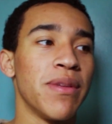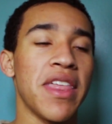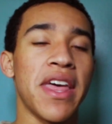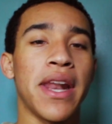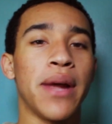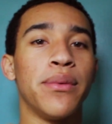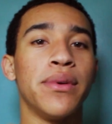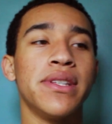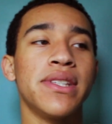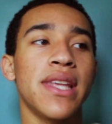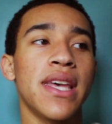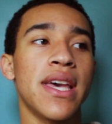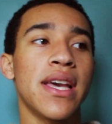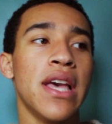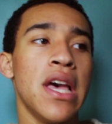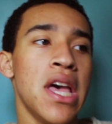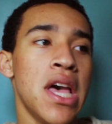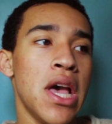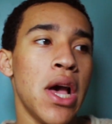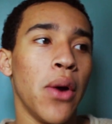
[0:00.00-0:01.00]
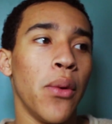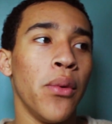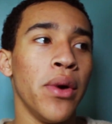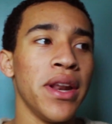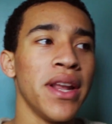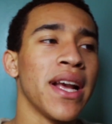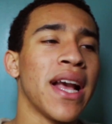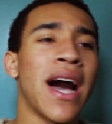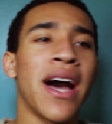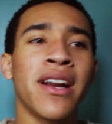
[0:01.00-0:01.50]
but then I was like,
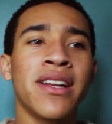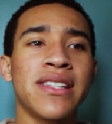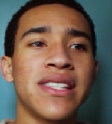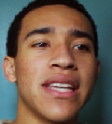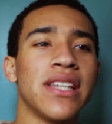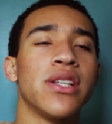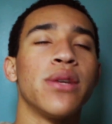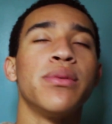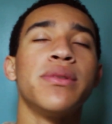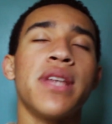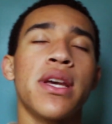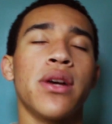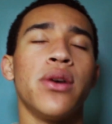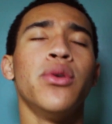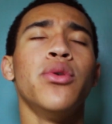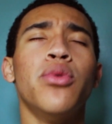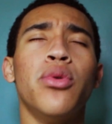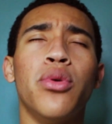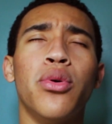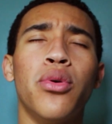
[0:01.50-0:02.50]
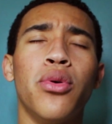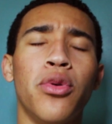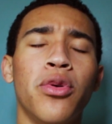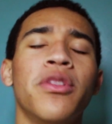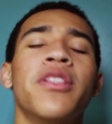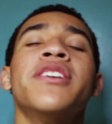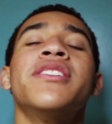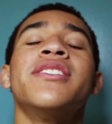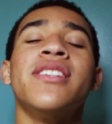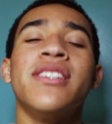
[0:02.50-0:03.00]
when I got on stage, I was like, ooh,
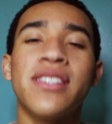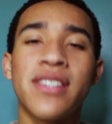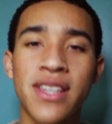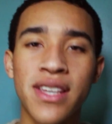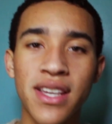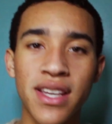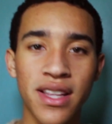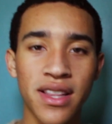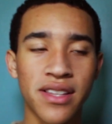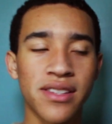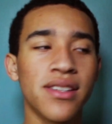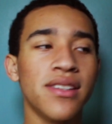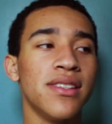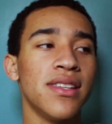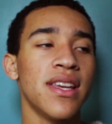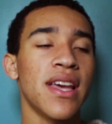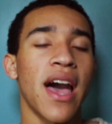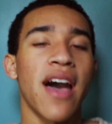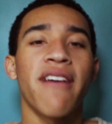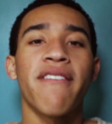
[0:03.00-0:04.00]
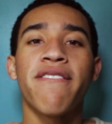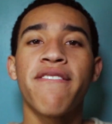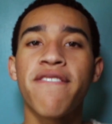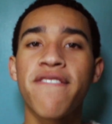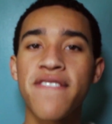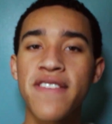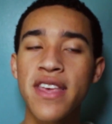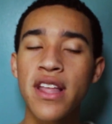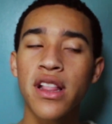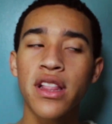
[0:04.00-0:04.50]
this is it. This is it. I
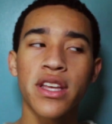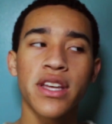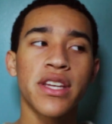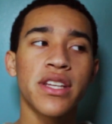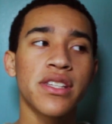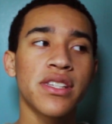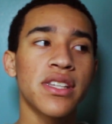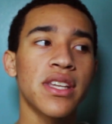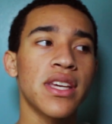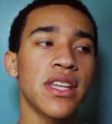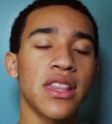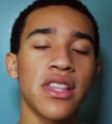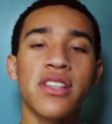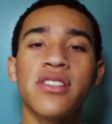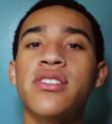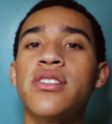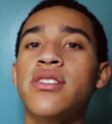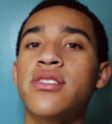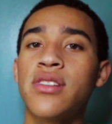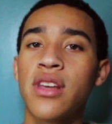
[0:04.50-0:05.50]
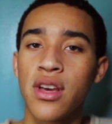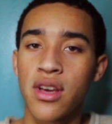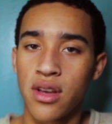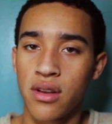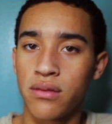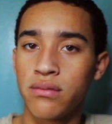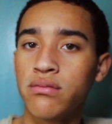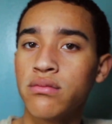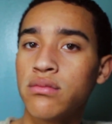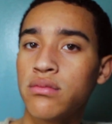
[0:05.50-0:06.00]
feel it. Like this is
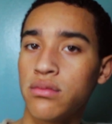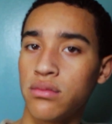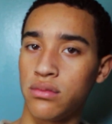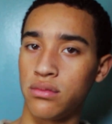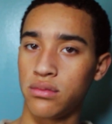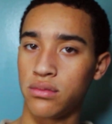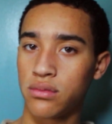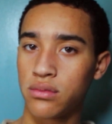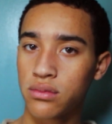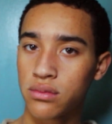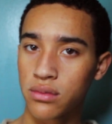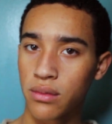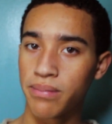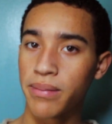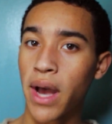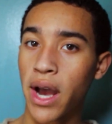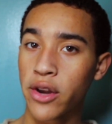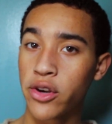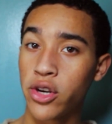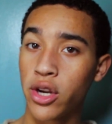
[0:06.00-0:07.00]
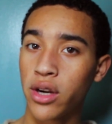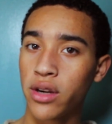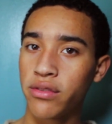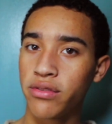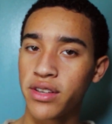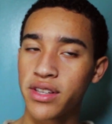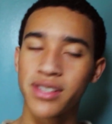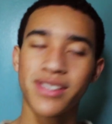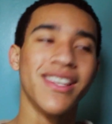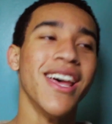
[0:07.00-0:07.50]
not
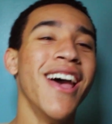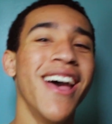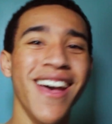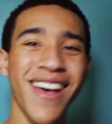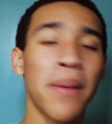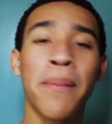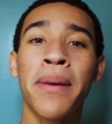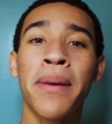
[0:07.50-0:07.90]
nervous.